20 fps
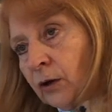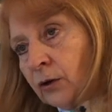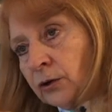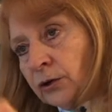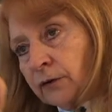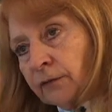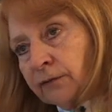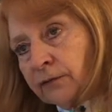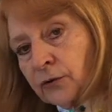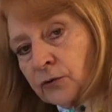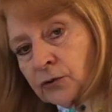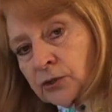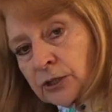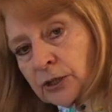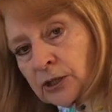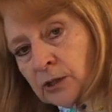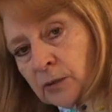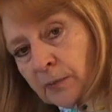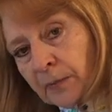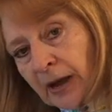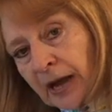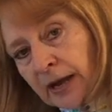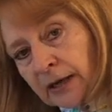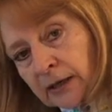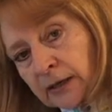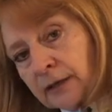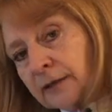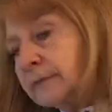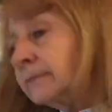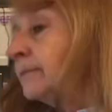your front and your back,
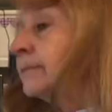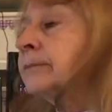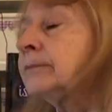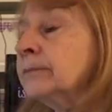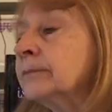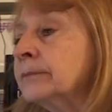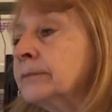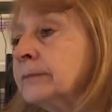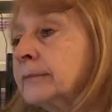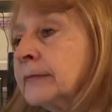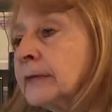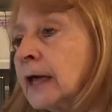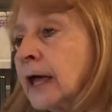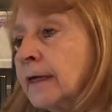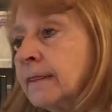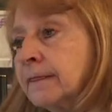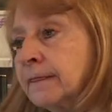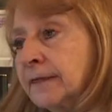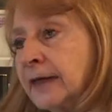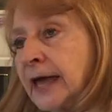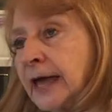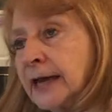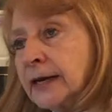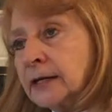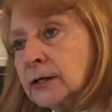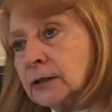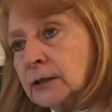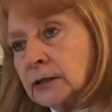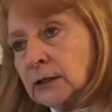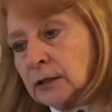and then
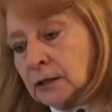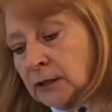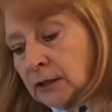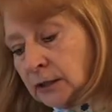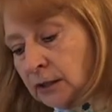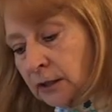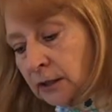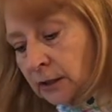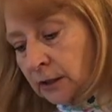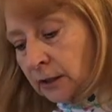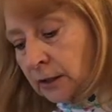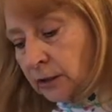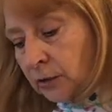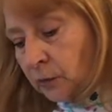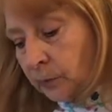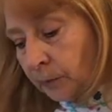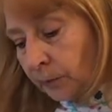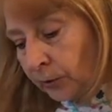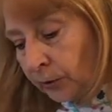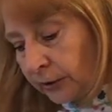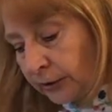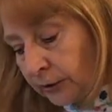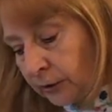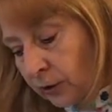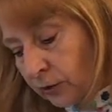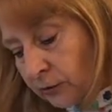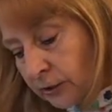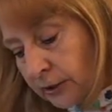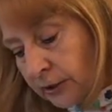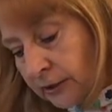you pull it
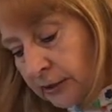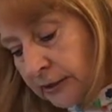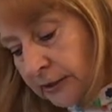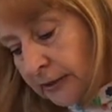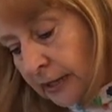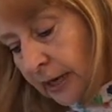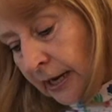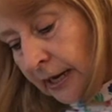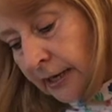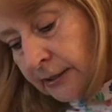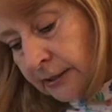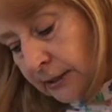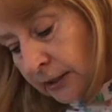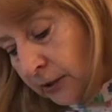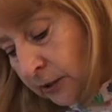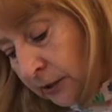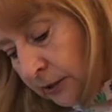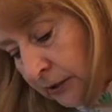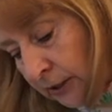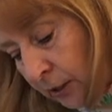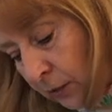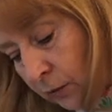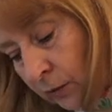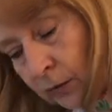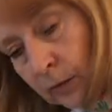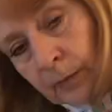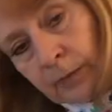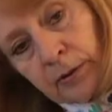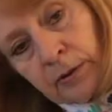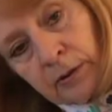all to the side and you sew
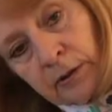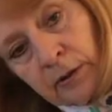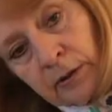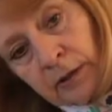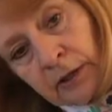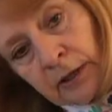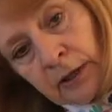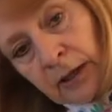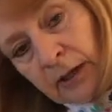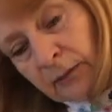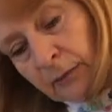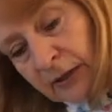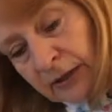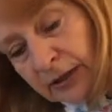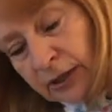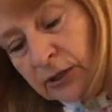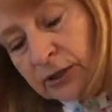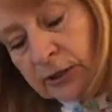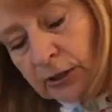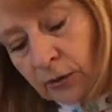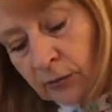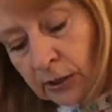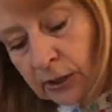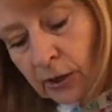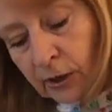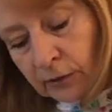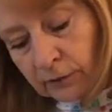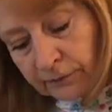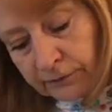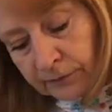up. Well, you sew
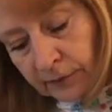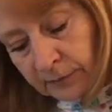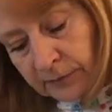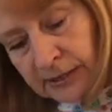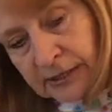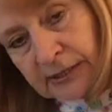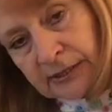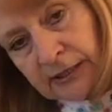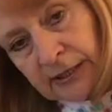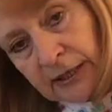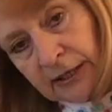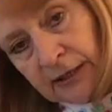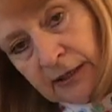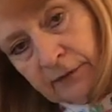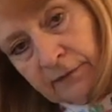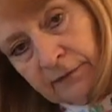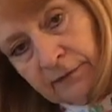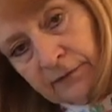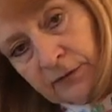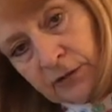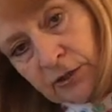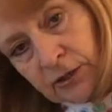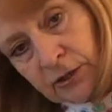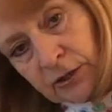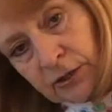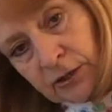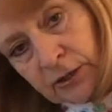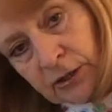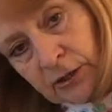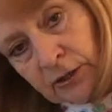along from your sleeve to the